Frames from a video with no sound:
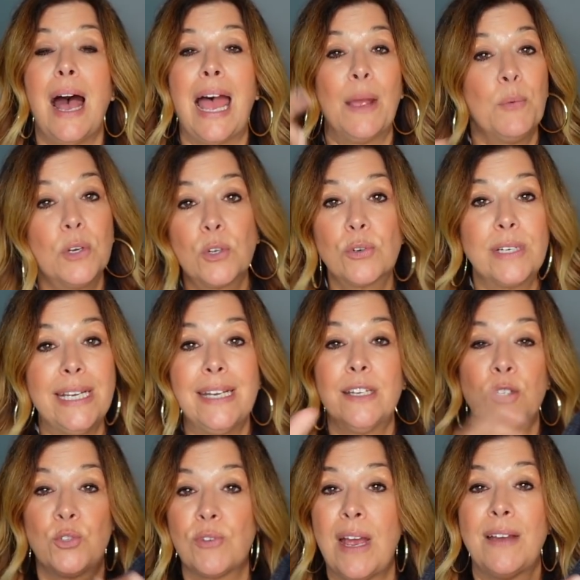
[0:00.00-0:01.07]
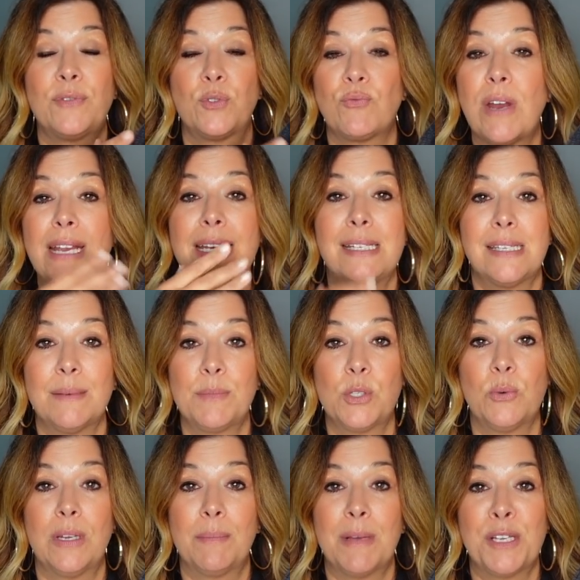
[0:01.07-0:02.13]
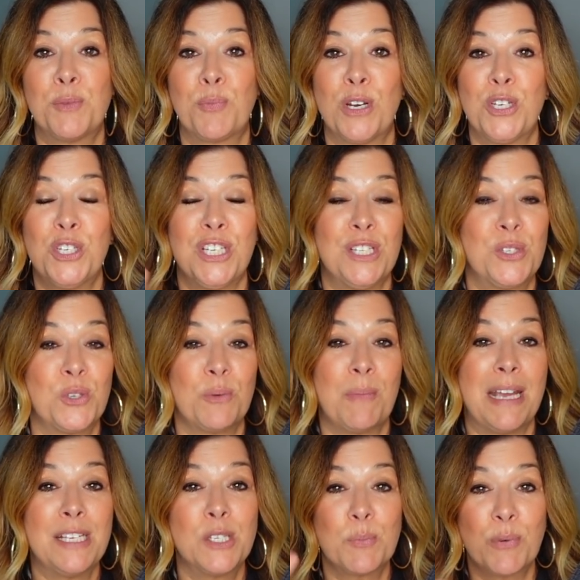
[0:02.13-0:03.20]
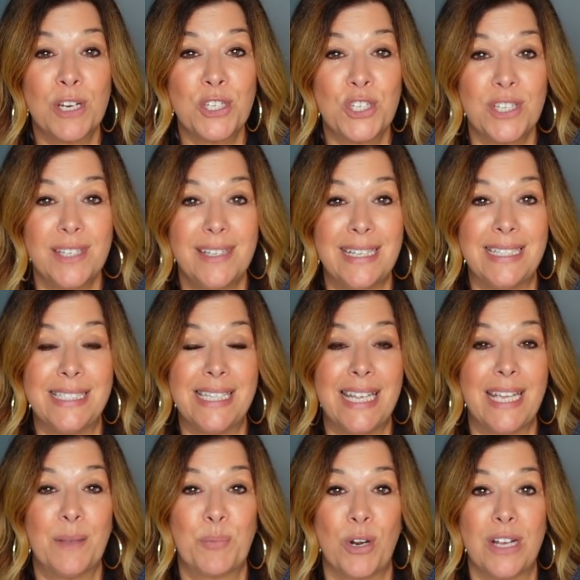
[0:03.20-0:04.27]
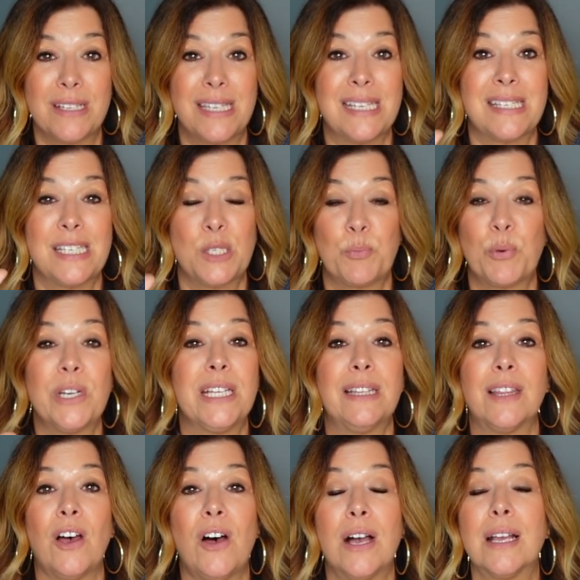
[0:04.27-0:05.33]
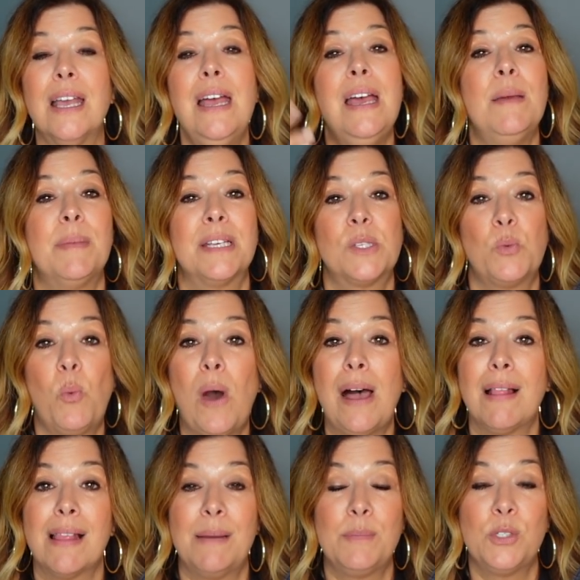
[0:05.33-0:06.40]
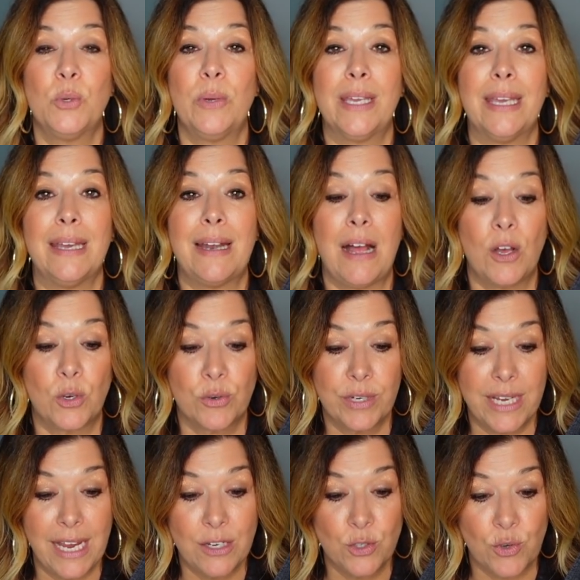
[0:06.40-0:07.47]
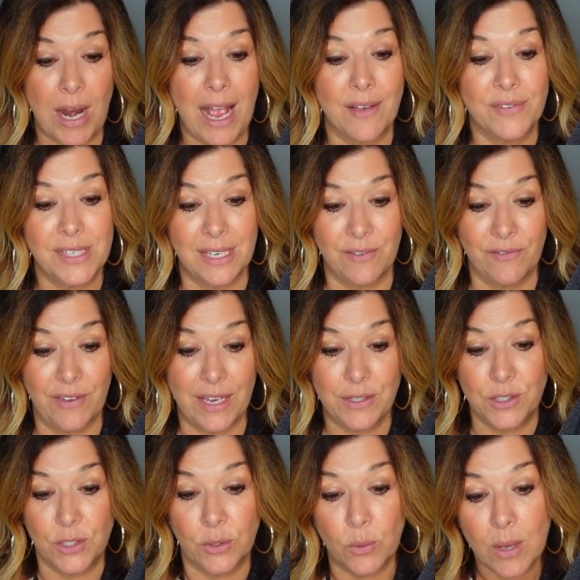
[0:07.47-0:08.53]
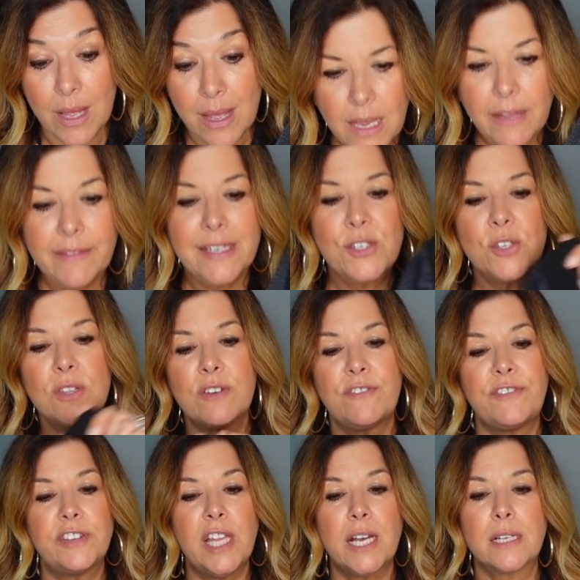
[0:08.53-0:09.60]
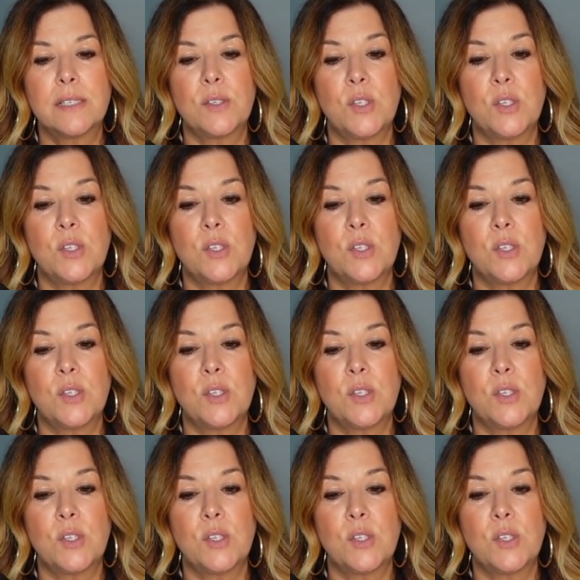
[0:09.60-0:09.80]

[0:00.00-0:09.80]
I will create a draft right as I'm doing my spreadsheet. So my spreadsheet intake process is pretty long because while I'm doing it, I'll create drafts in Vendoo. These are the Flux